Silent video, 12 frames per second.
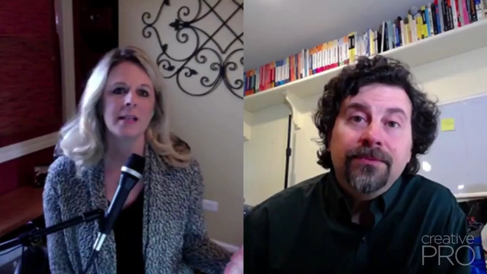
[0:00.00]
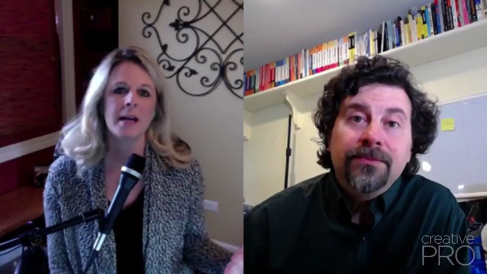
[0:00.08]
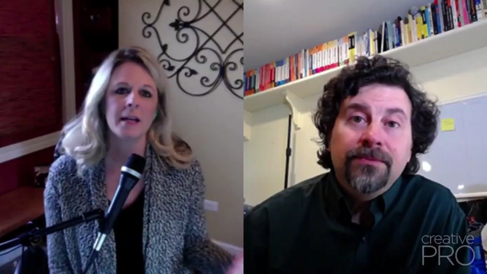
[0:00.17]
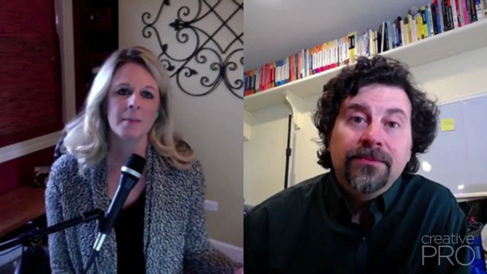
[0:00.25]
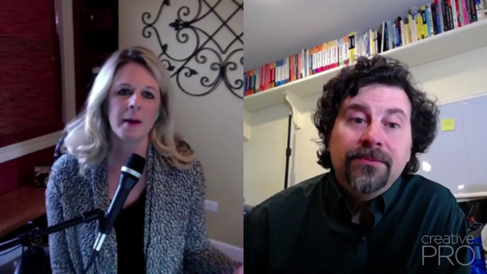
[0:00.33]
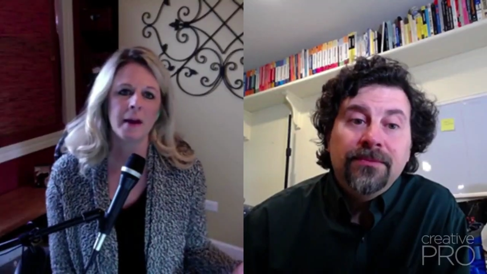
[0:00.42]
Speaker 1: that
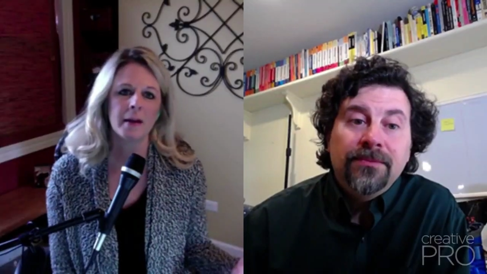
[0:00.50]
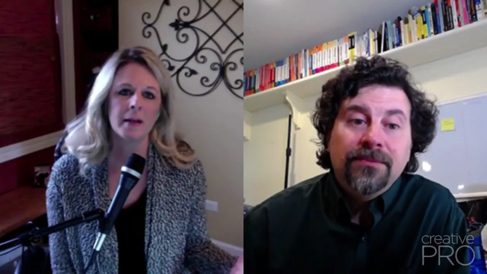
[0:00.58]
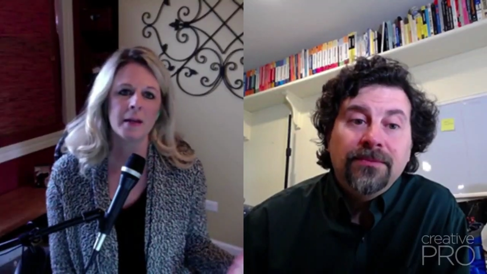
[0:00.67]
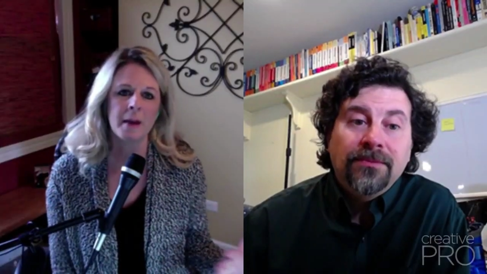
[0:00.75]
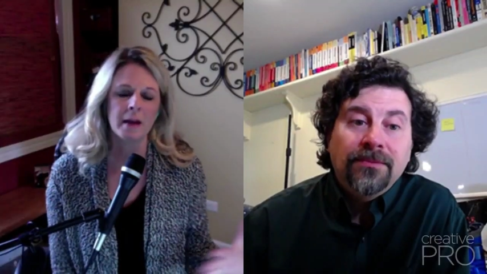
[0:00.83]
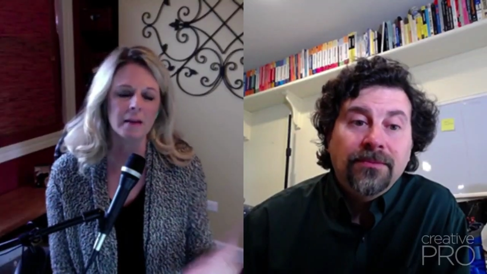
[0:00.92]
in my
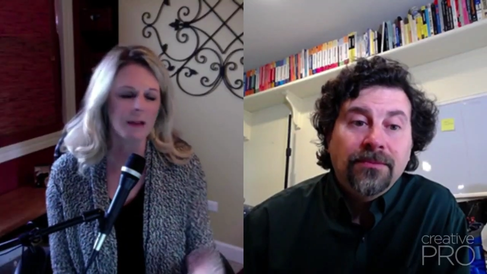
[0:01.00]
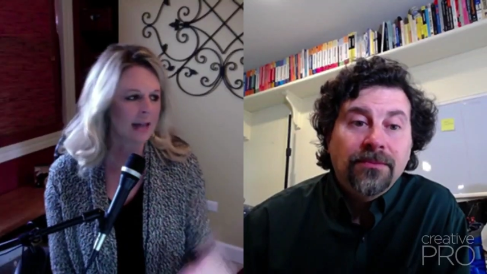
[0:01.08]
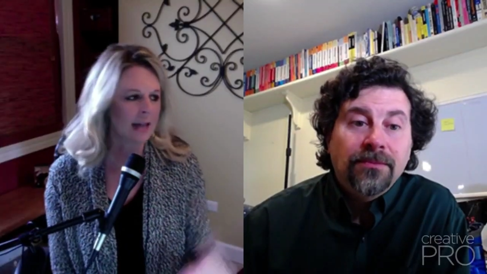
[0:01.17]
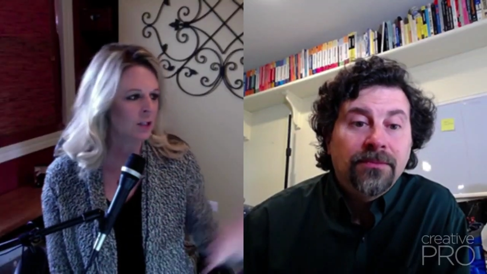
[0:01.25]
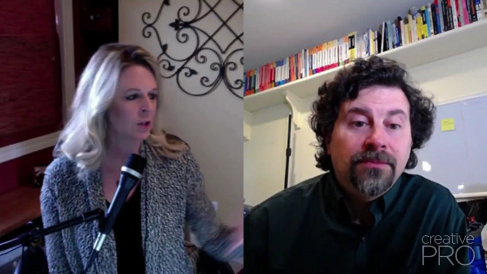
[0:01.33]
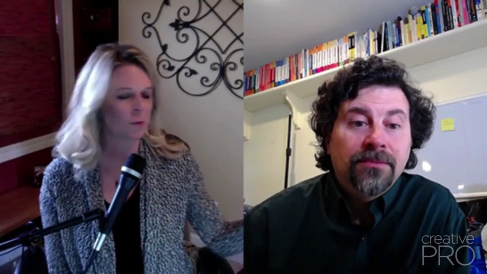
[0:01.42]

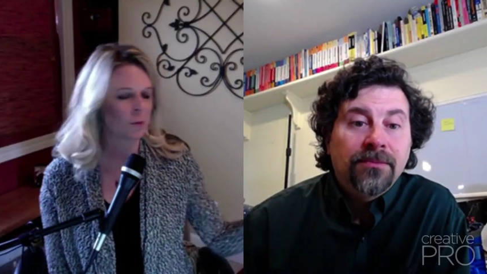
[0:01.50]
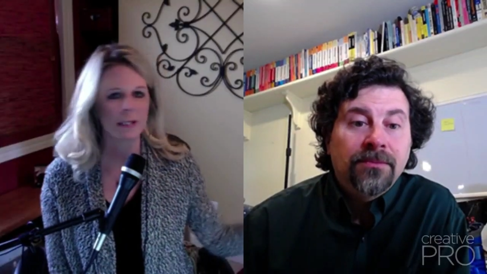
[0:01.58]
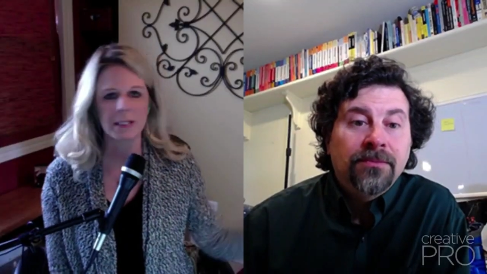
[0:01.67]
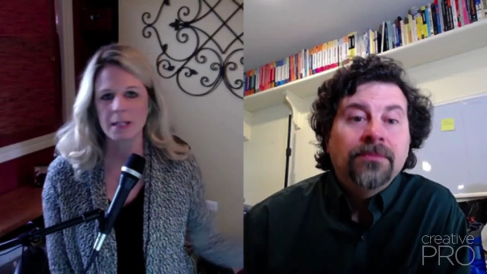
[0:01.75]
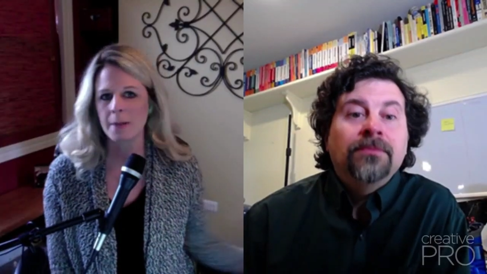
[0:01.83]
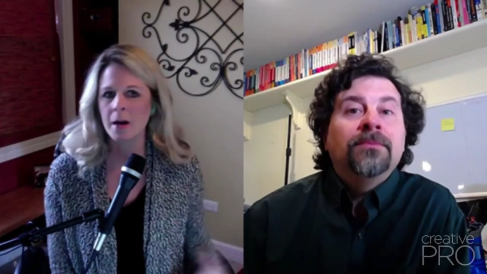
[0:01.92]
classes or my
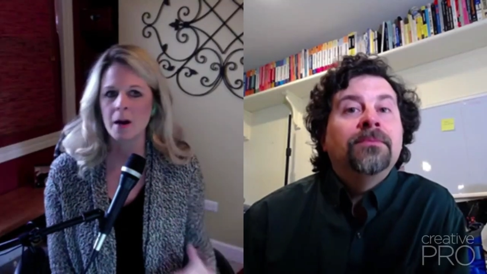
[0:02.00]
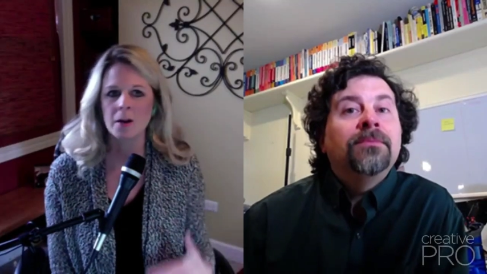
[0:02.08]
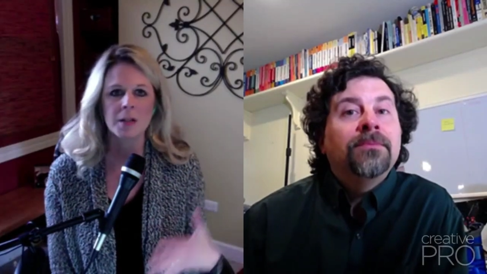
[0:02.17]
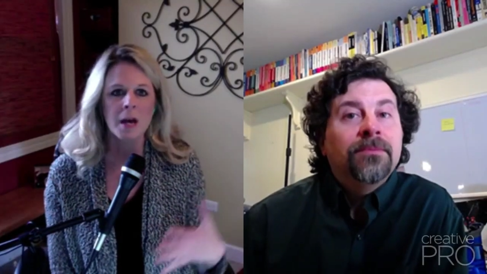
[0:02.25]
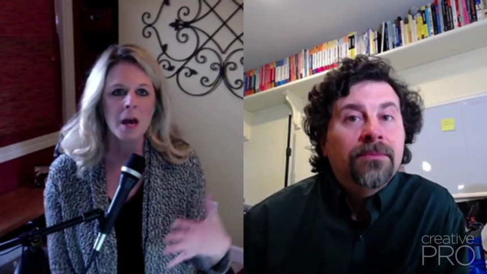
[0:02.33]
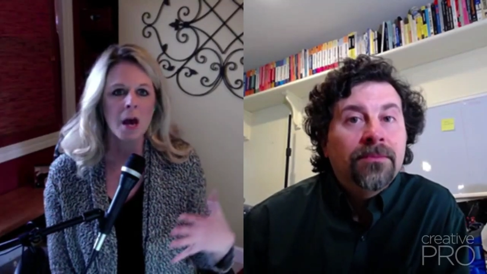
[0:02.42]

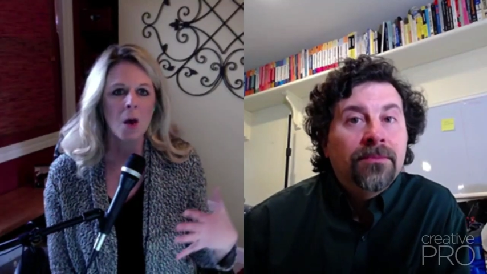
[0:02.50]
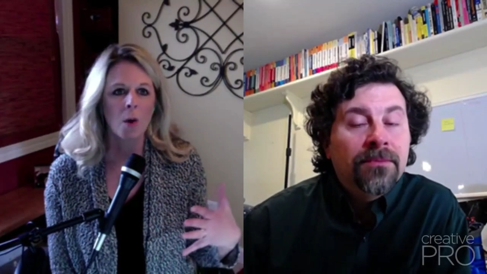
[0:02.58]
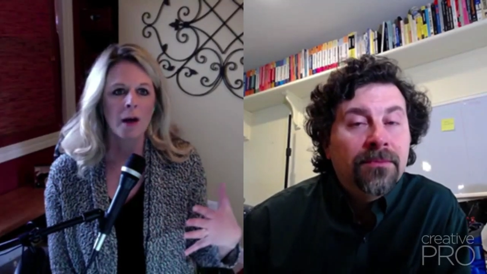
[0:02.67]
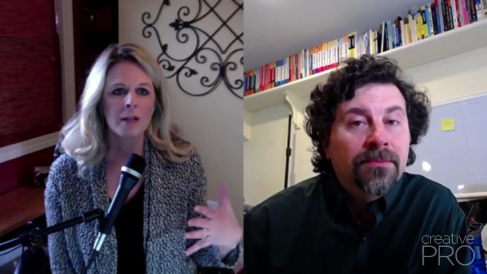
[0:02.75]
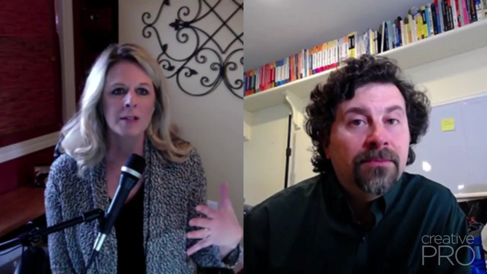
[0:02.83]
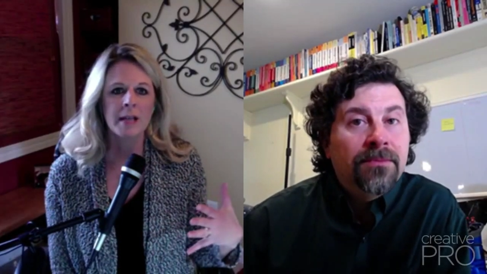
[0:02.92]
seminars, where
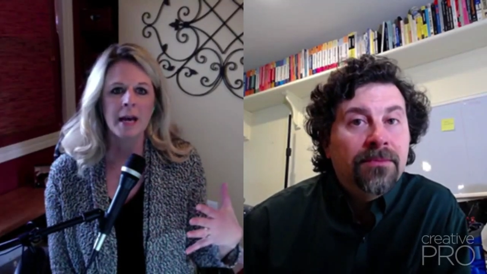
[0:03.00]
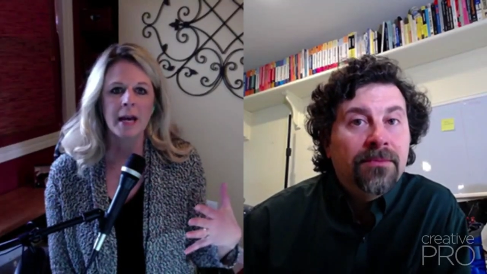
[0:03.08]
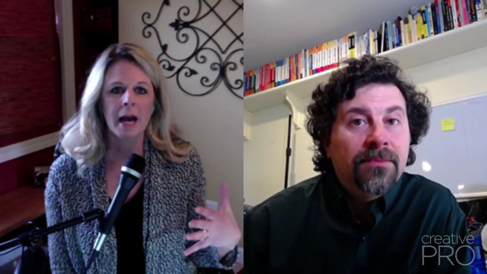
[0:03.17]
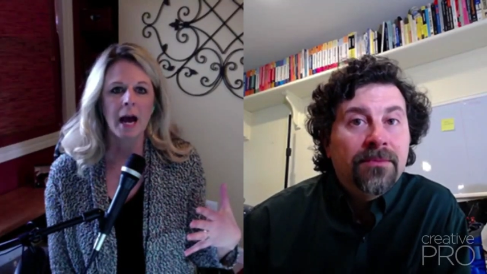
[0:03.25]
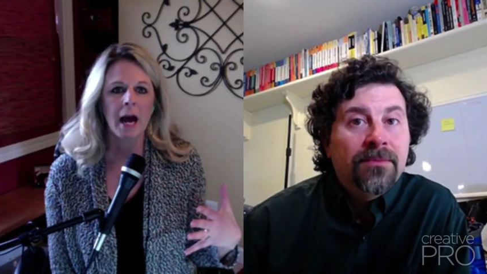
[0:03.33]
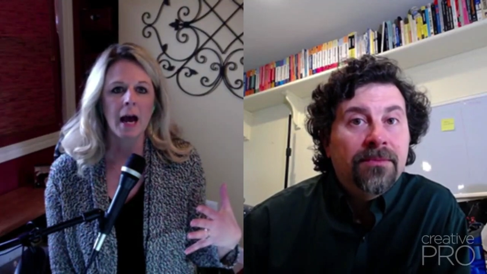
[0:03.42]
I say,